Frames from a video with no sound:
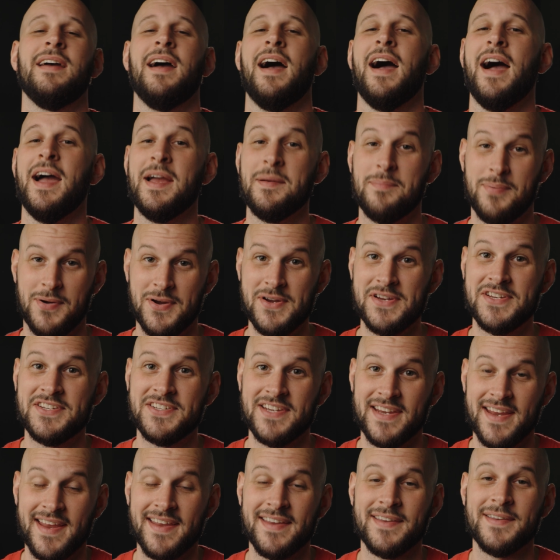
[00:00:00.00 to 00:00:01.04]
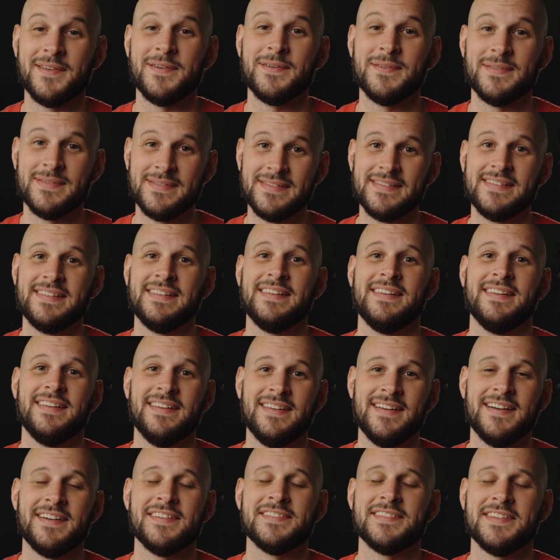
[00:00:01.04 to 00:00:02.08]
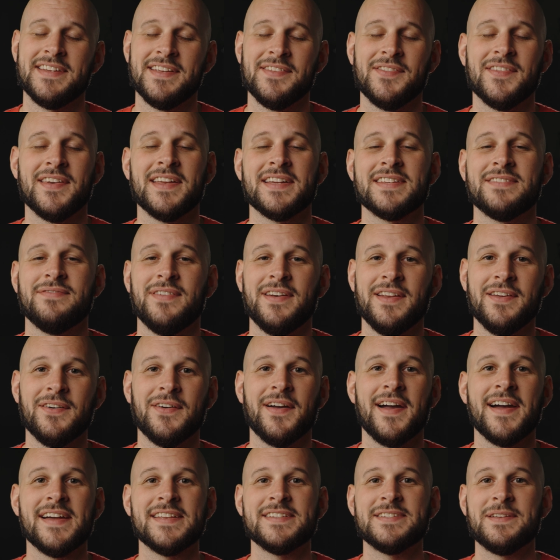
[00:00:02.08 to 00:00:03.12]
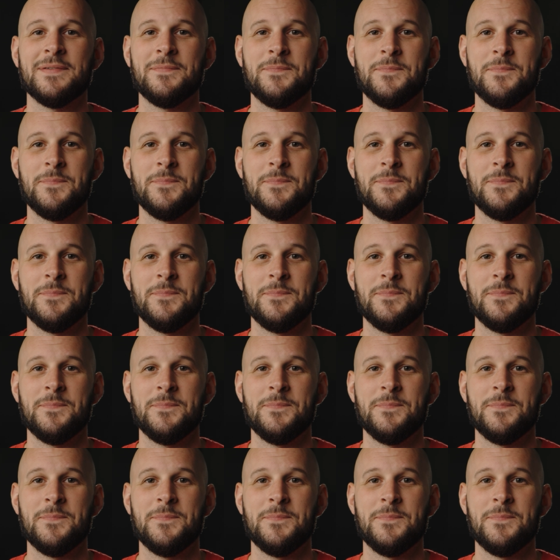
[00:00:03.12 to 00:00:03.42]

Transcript: I appreciate you. I'll see you in the next video, guys.